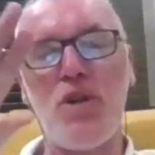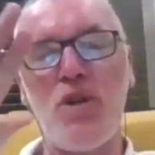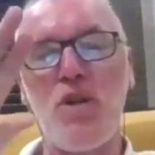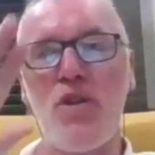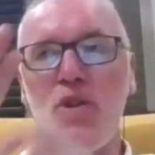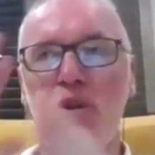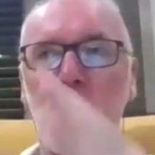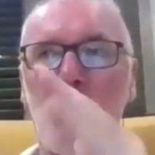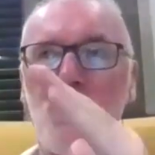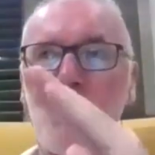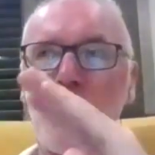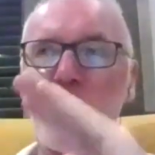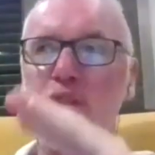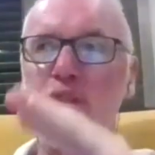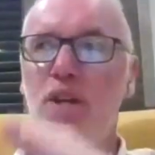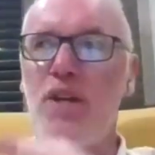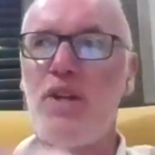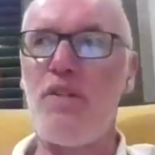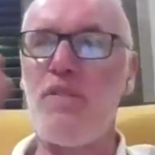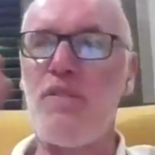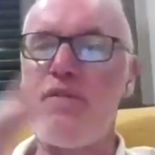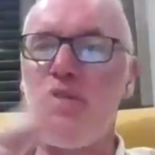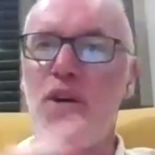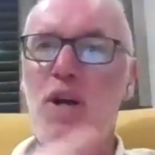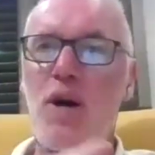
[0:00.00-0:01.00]
one of those kind
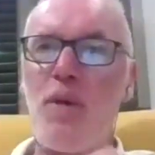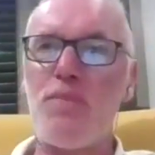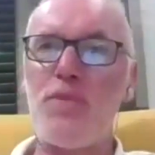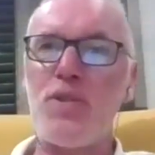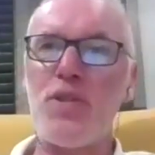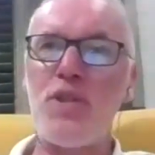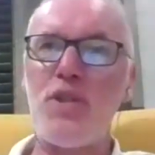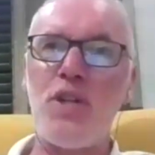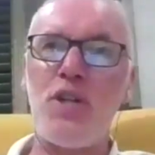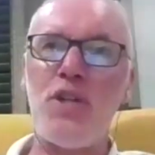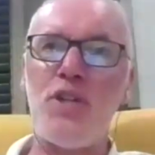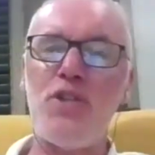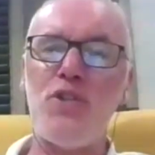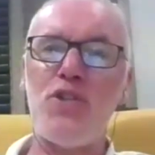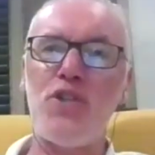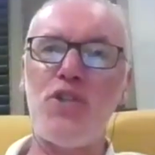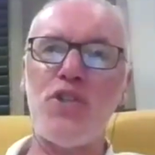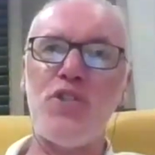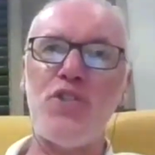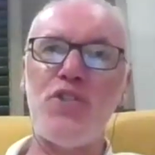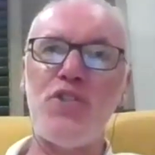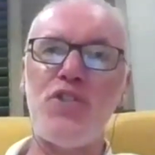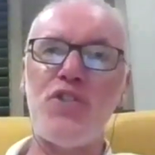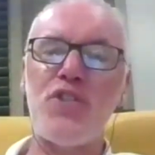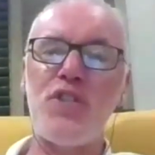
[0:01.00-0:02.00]
of optical
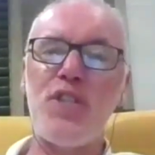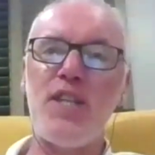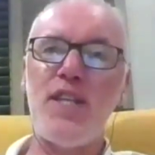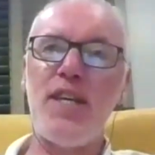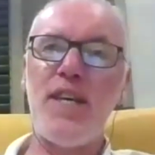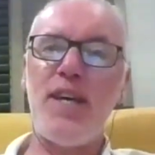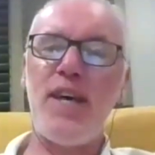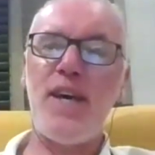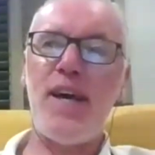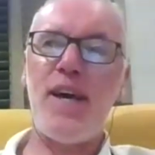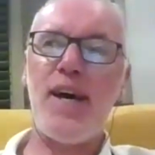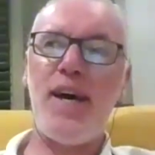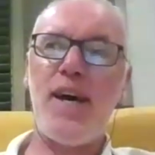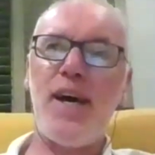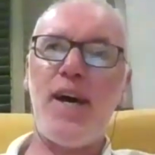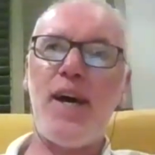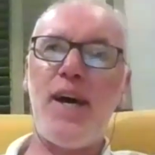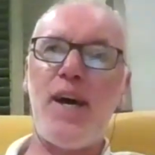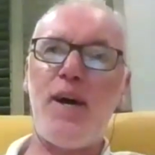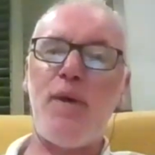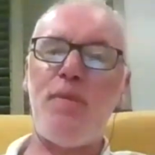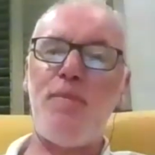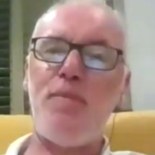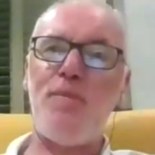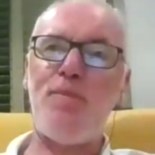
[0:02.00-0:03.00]
illusions.
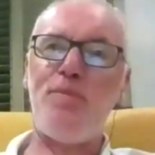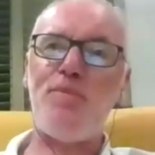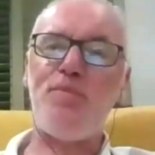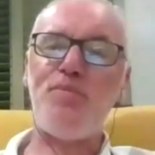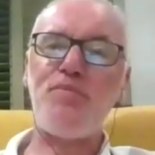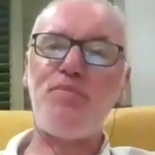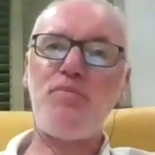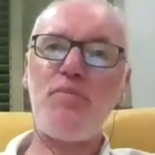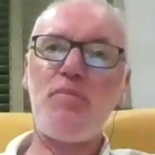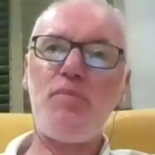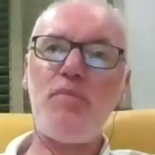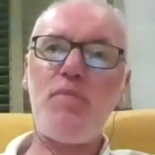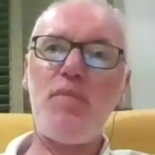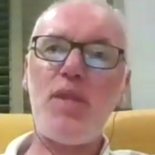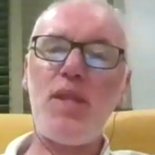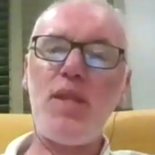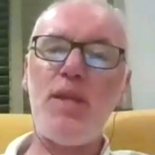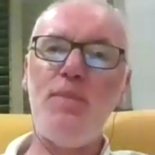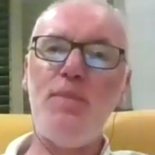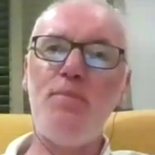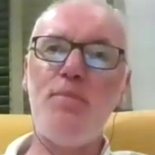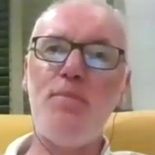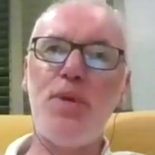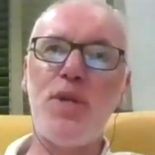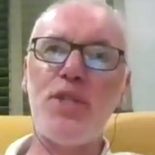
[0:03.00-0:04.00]
But
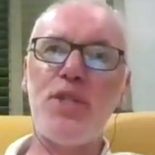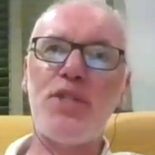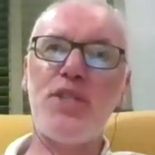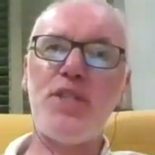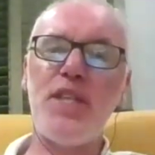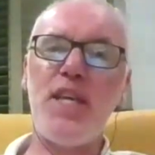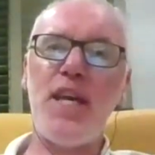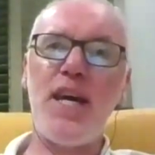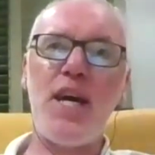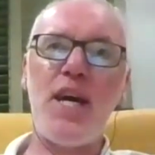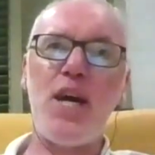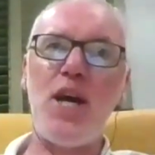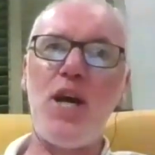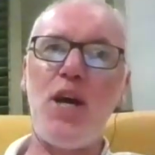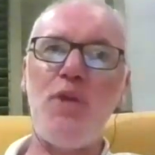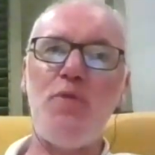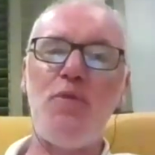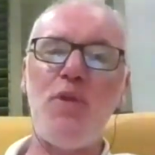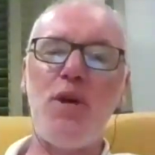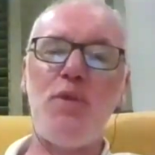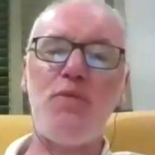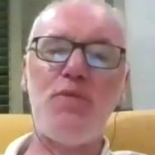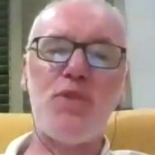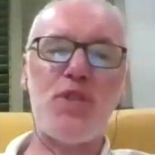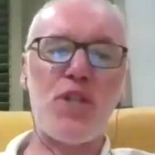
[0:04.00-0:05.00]
yeah, it
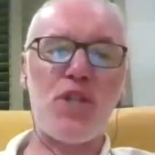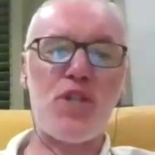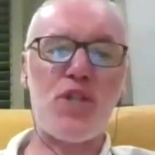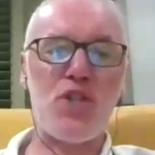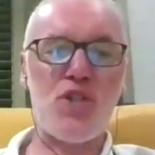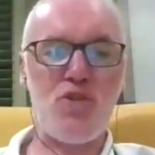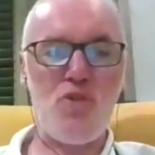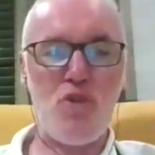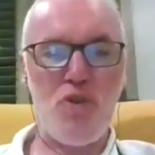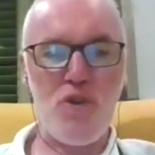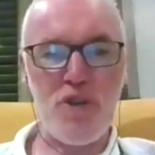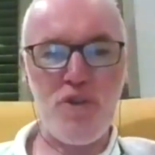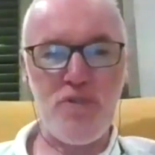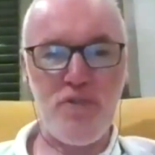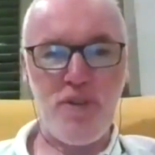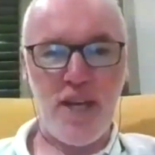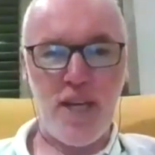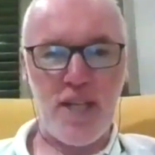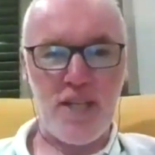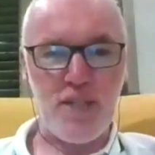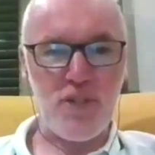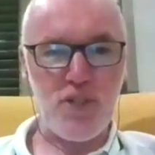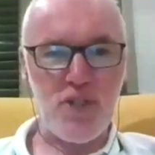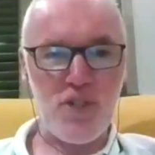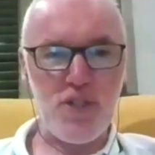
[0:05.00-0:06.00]
was extraordinary.
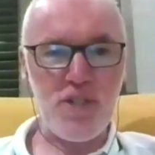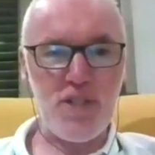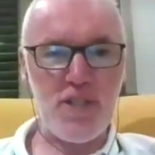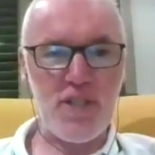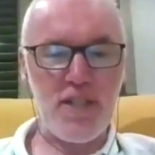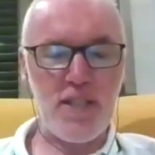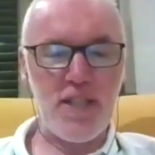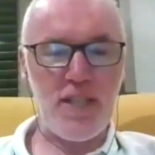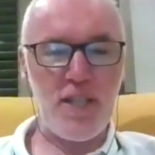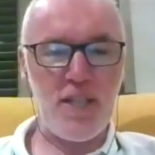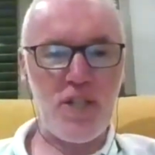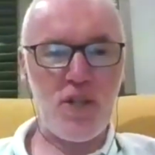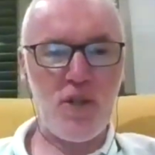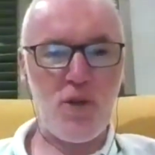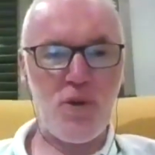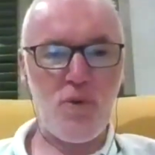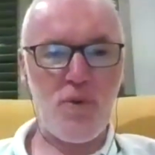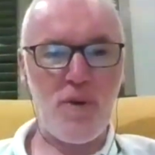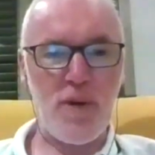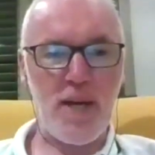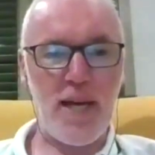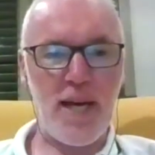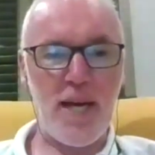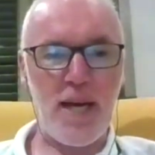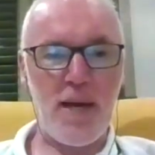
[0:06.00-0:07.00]
And it just, you
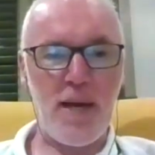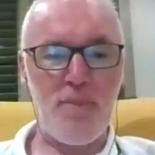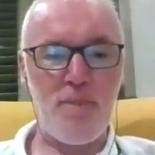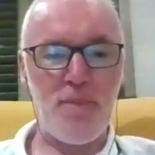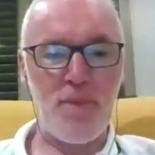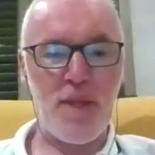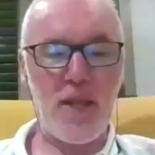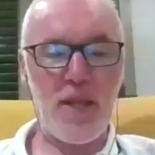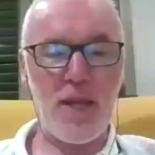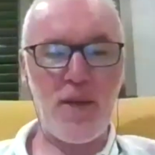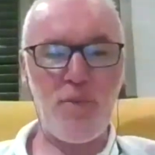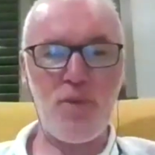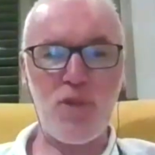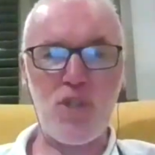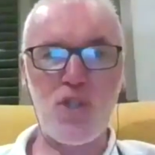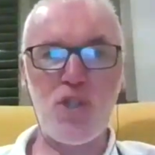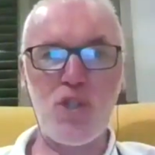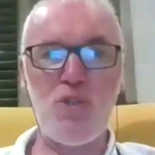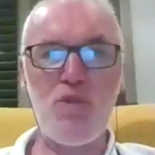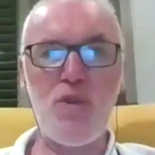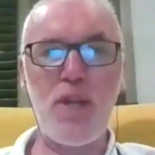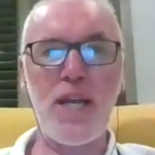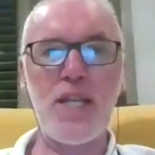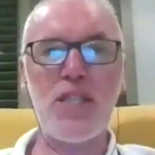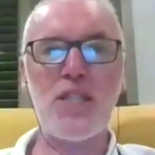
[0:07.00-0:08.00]
know, it was
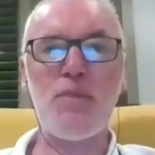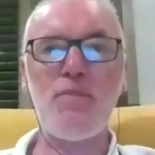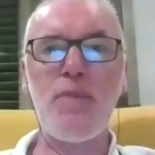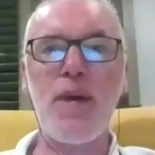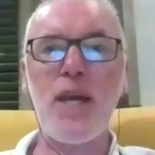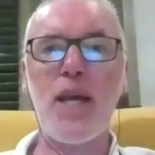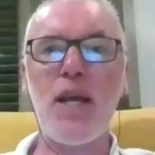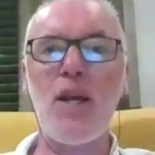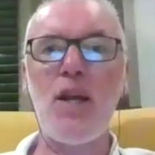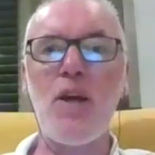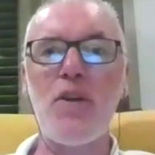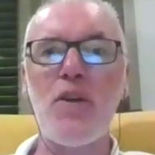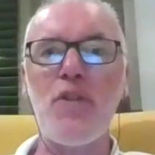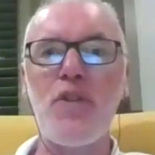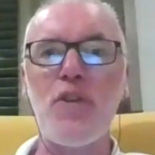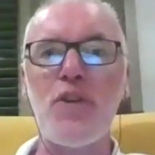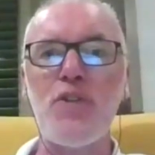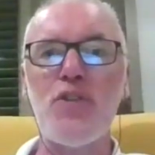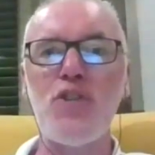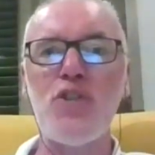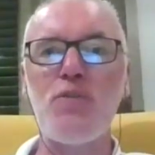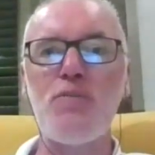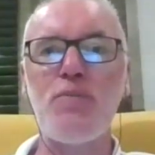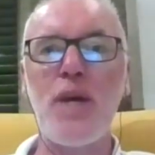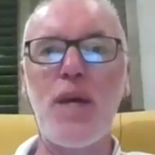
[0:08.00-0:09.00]
too late to make a lot of the
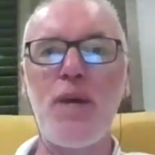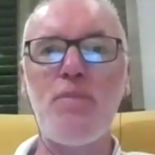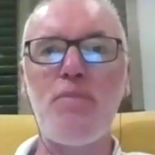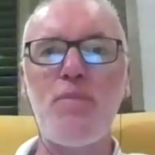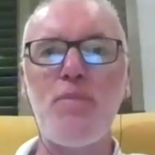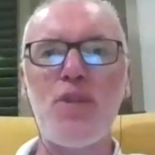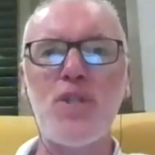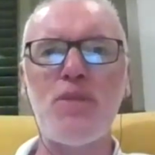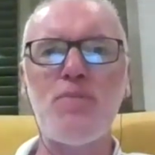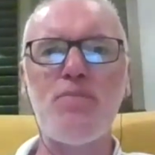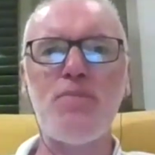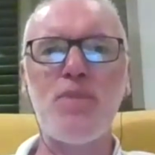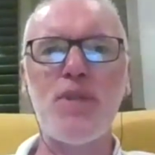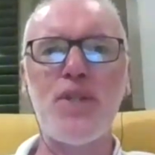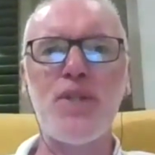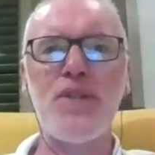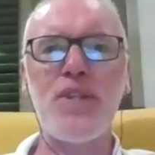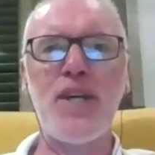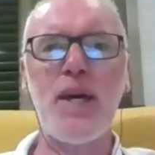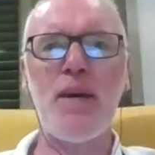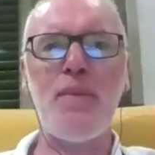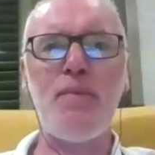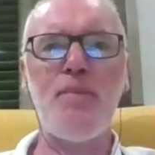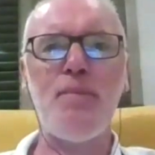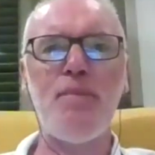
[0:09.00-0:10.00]
newspapers, but
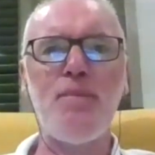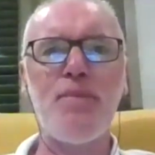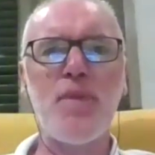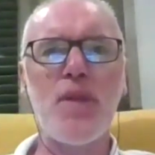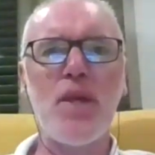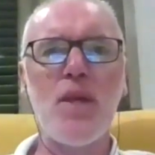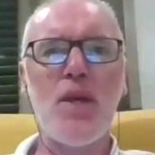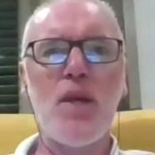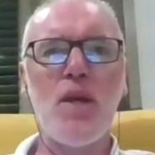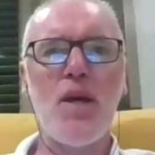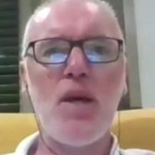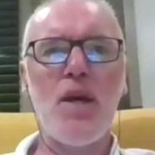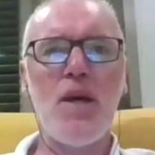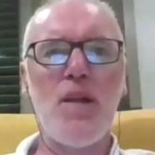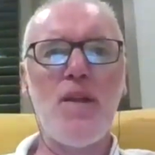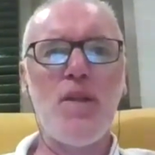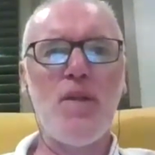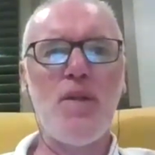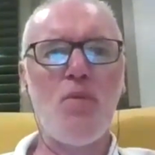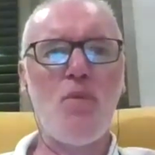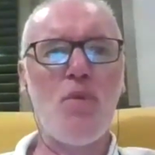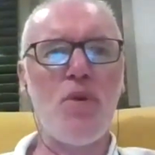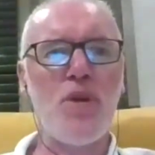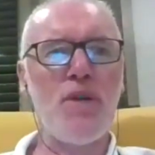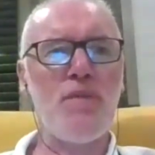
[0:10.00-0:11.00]

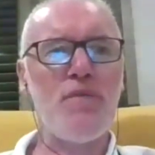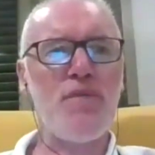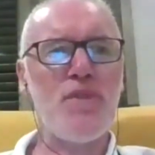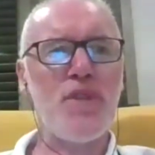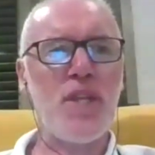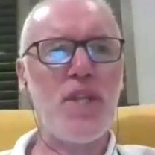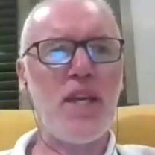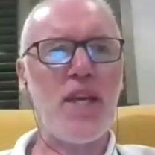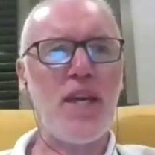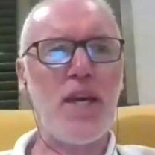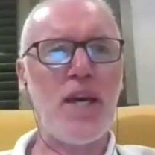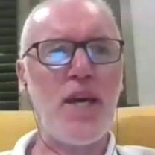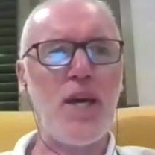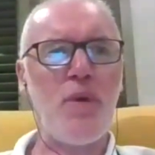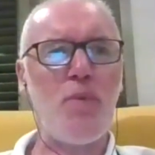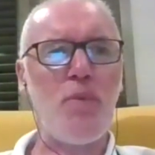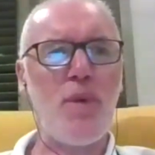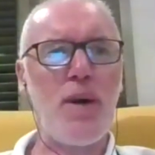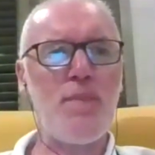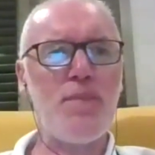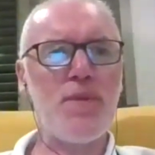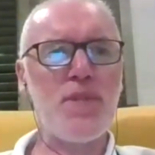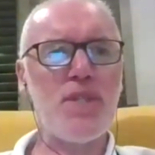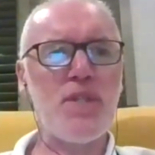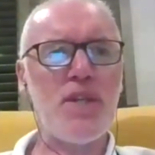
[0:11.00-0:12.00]
one of the
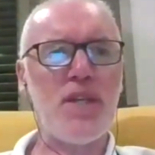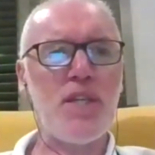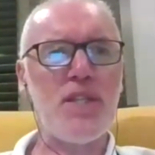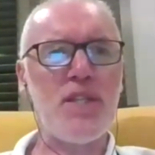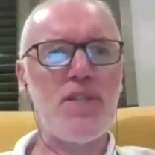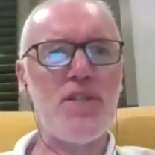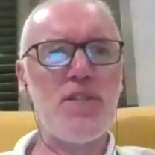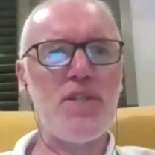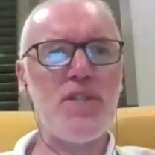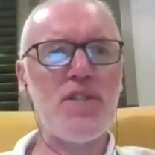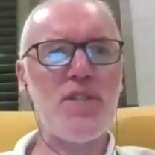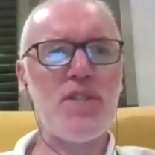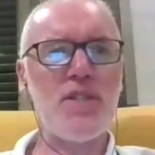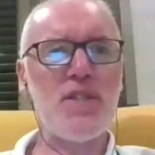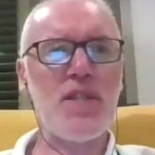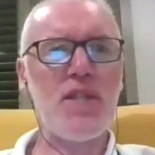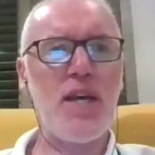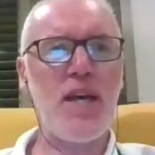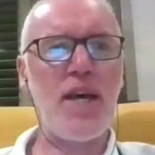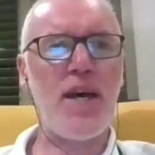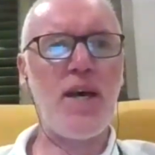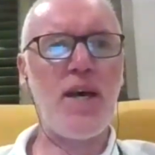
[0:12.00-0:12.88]
websites,